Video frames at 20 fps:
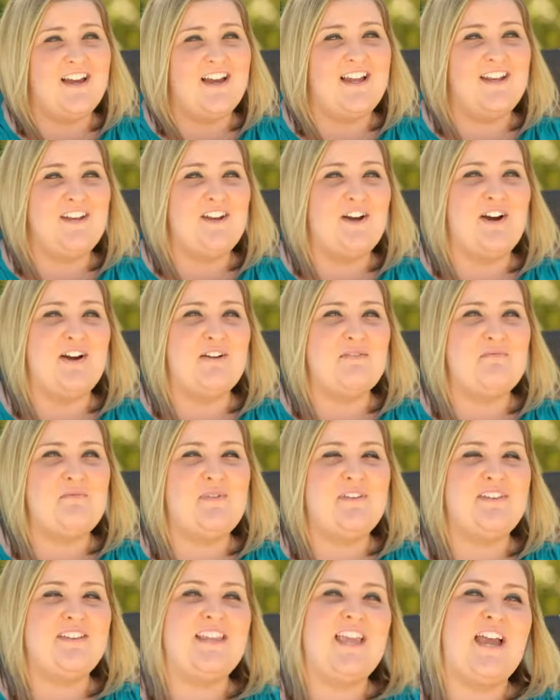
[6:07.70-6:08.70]
and not
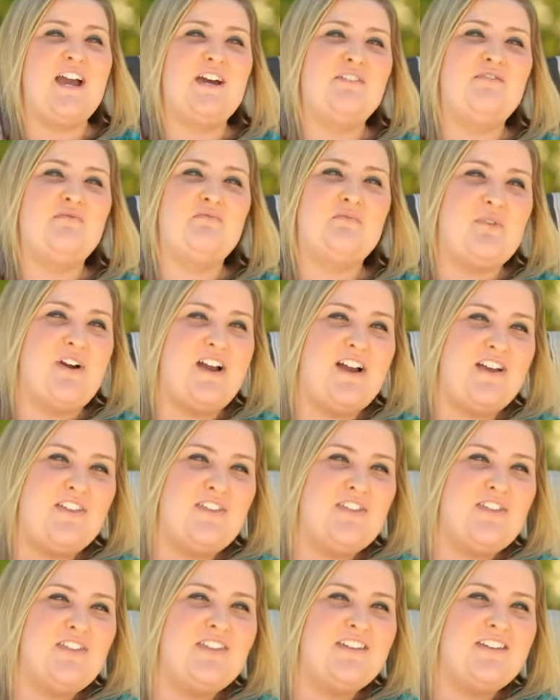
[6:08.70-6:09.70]
be like out of breath
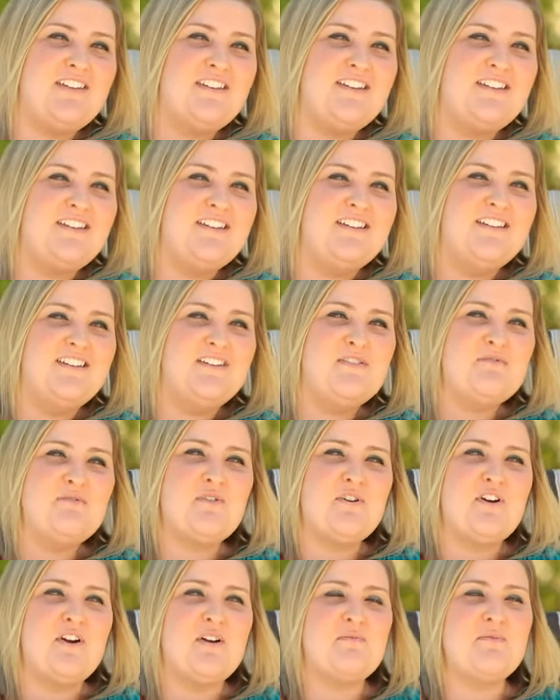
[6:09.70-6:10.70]

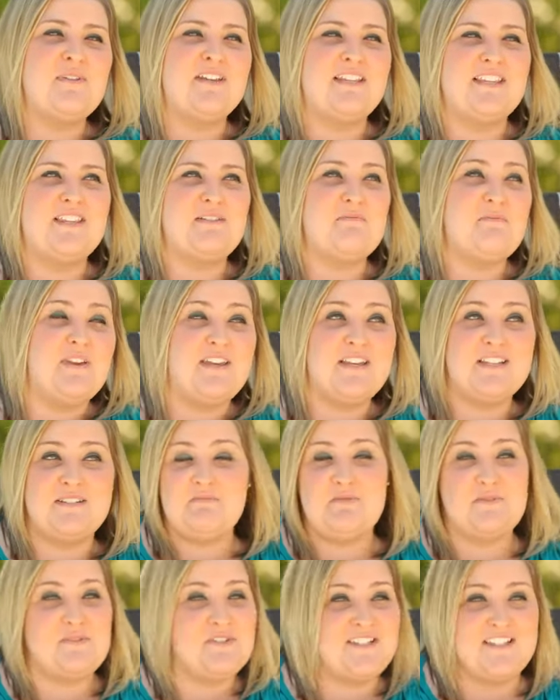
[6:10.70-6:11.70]
or I'm like the biggest
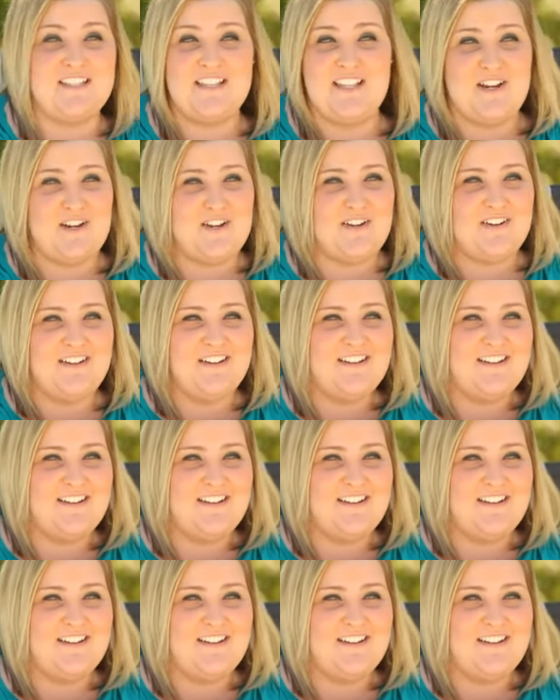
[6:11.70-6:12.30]
person there.